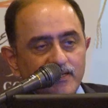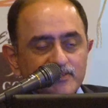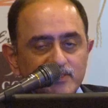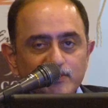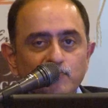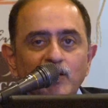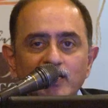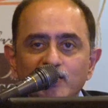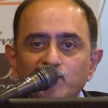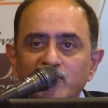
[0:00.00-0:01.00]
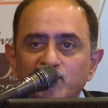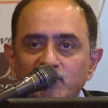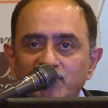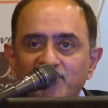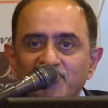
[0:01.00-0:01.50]
I think the bug
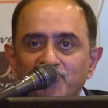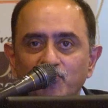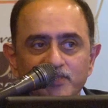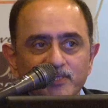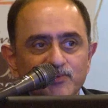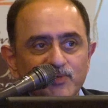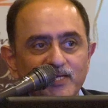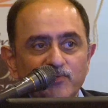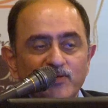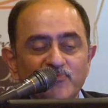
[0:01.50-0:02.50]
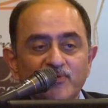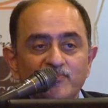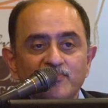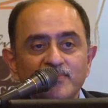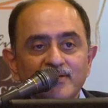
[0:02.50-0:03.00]
bit me of wanting to get away
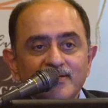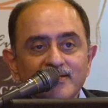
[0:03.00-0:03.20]
from